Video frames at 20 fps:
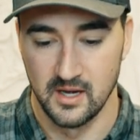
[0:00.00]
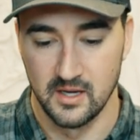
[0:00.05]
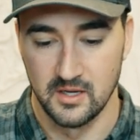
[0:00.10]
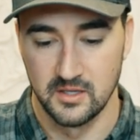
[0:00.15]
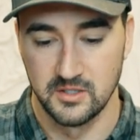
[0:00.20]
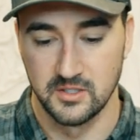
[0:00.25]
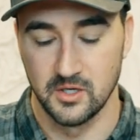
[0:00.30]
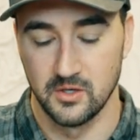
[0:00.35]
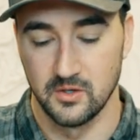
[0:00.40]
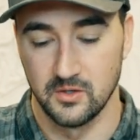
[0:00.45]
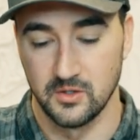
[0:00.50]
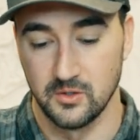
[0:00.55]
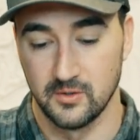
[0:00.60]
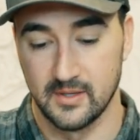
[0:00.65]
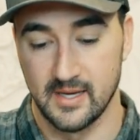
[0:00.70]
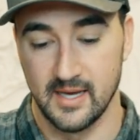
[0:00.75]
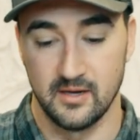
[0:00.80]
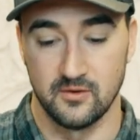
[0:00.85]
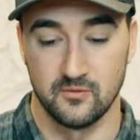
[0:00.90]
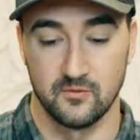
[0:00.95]
So you
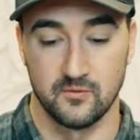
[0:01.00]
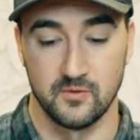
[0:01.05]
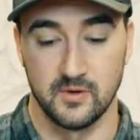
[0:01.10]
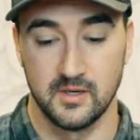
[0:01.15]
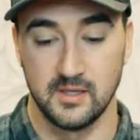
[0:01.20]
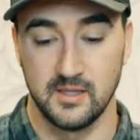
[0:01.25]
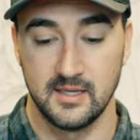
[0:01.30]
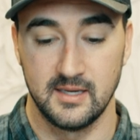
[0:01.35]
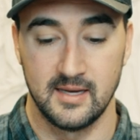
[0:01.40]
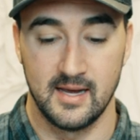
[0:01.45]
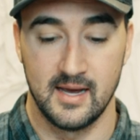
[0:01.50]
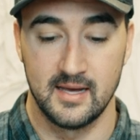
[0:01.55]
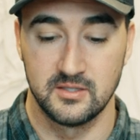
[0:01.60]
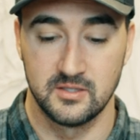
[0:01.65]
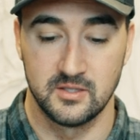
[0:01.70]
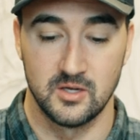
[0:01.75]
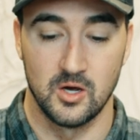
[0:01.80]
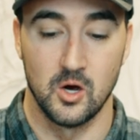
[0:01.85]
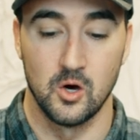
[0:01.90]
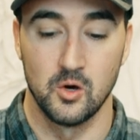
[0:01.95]
get really
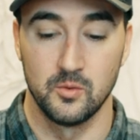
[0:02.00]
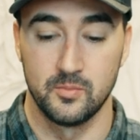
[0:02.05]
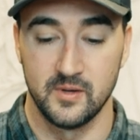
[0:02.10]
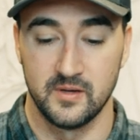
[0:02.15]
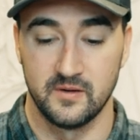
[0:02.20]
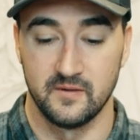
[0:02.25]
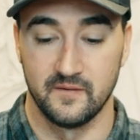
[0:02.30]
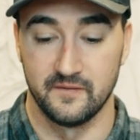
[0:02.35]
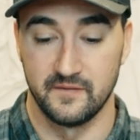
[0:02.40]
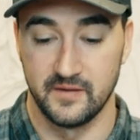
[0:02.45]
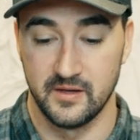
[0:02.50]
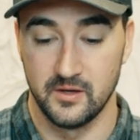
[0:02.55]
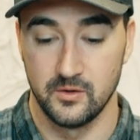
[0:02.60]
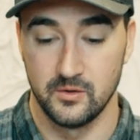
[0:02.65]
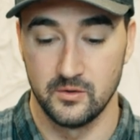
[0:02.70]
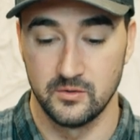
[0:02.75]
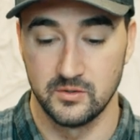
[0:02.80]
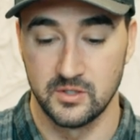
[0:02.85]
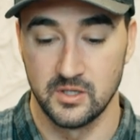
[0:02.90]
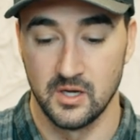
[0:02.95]
nice open
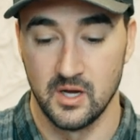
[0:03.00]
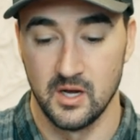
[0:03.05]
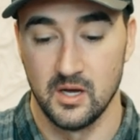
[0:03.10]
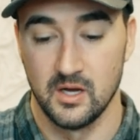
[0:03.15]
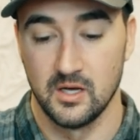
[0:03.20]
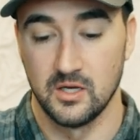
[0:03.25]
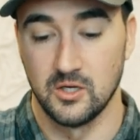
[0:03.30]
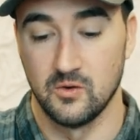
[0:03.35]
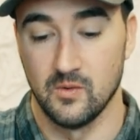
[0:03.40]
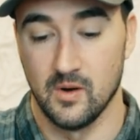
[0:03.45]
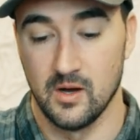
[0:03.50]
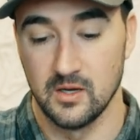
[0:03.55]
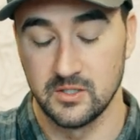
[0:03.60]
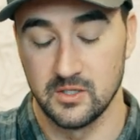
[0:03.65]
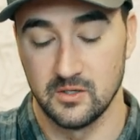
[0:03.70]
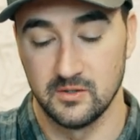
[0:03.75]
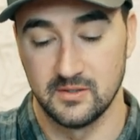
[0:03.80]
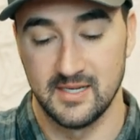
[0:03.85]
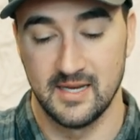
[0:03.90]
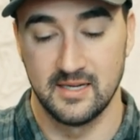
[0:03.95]
views. You
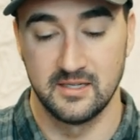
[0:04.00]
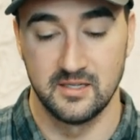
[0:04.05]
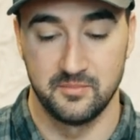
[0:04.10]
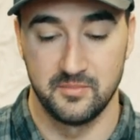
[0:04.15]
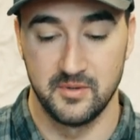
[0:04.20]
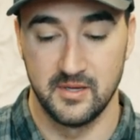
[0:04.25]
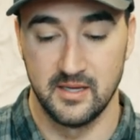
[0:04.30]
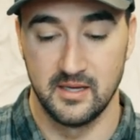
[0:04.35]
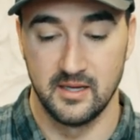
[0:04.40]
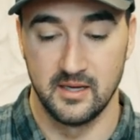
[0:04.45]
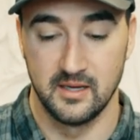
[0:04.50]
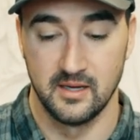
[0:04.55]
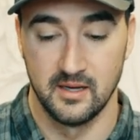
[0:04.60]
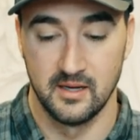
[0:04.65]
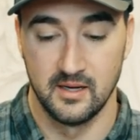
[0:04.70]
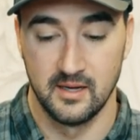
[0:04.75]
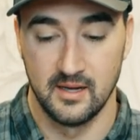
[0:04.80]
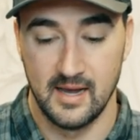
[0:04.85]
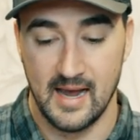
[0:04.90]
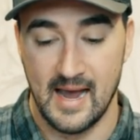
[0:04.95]
also tend to be
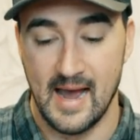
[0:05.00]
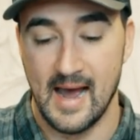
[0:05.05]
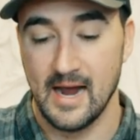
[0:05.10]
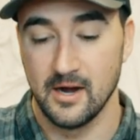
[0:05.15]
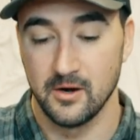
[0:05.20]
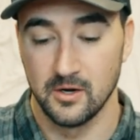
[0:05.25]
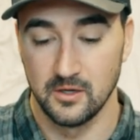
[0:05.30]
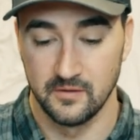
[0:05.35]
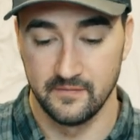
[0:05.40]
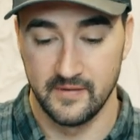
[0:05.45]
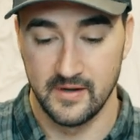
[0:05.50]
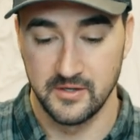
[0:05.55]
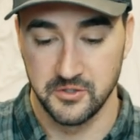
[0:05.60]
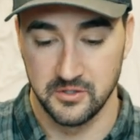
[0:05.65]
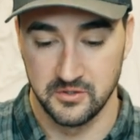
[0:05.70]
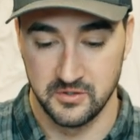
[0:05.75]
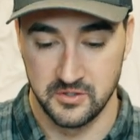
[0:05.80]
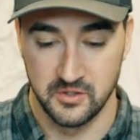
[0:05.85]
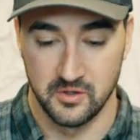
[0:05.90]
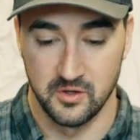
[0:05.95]
higher
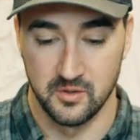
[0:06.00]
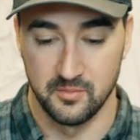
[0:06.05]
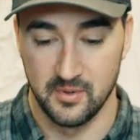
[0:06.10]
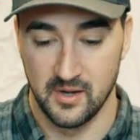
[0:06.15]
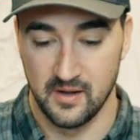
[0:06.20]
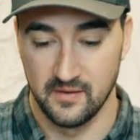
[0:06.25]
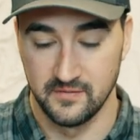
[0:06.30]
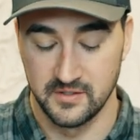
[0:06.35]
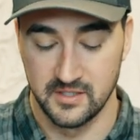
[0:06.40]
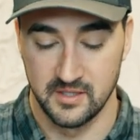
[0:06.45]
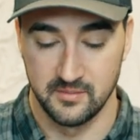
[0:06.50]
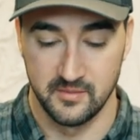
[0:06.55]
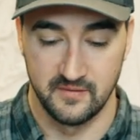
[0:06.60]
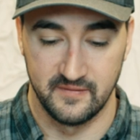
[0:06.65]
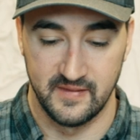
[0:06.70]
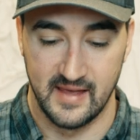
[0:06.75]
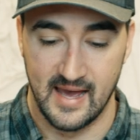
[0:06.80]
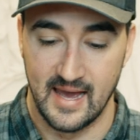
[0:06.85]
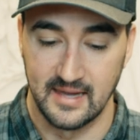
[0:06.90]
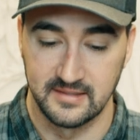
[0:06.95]
elevation, so above some
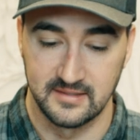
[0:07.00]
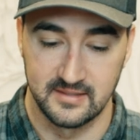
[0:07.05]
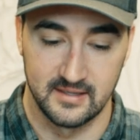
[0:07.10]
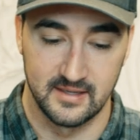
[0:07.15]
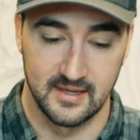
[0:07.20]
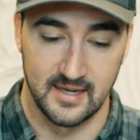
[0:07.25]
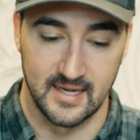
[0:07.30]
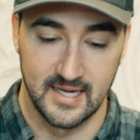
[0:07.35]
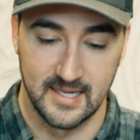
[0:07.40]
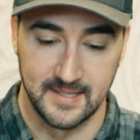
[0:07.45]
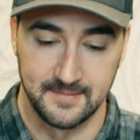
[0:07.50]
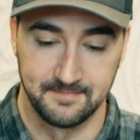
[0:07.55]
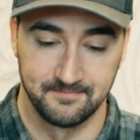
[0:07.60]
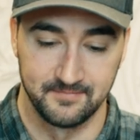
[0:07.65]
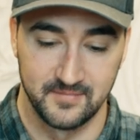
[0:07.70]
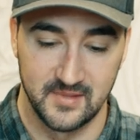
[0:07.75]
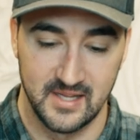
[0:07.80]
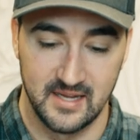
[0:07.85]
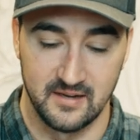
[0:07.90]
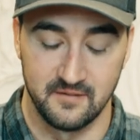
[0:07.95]
of that
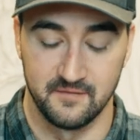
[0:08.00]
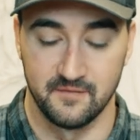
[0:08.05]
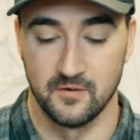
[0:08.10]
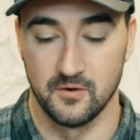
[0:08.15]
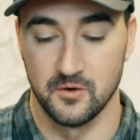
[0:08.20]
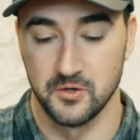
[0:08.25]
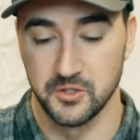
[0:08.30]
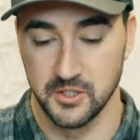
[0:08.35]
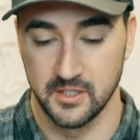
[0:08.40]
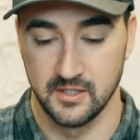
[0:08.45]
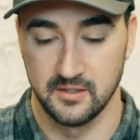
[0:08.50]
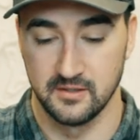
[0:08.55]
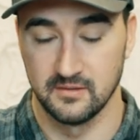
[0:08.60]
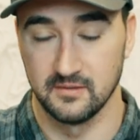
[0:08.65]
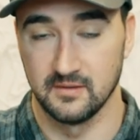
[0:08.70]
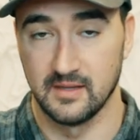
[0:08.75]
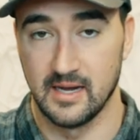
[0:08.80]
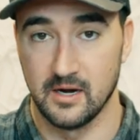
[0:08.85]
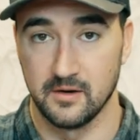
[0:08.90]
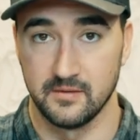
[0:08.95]
inversion
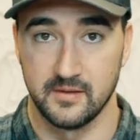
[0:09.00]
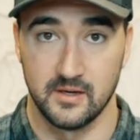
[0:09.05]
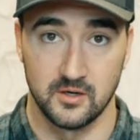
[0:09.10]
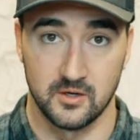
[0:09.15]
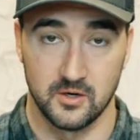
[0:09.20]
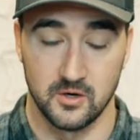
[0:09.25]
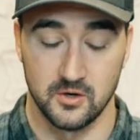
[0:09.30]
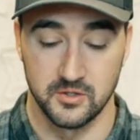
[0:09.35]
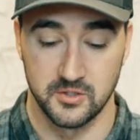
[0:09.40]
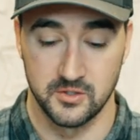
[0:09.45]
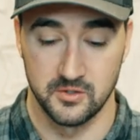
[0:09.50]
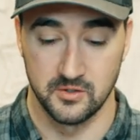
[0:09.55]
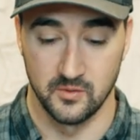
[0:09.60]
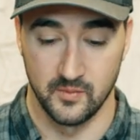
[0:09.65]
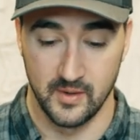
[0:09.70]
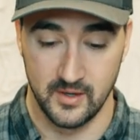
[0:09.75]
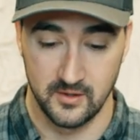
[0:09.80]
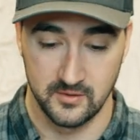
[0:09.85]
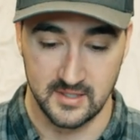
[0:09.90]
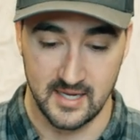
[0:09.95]
layer that occurs during the
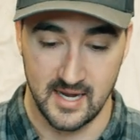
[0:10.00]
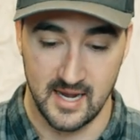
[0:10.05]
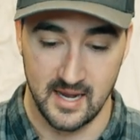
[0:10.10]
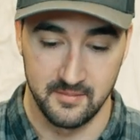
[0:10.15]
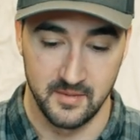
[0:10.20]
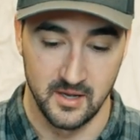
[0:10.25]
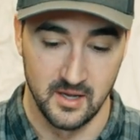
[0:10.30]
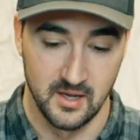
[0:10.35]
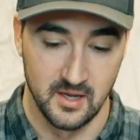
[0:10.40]
wintertime.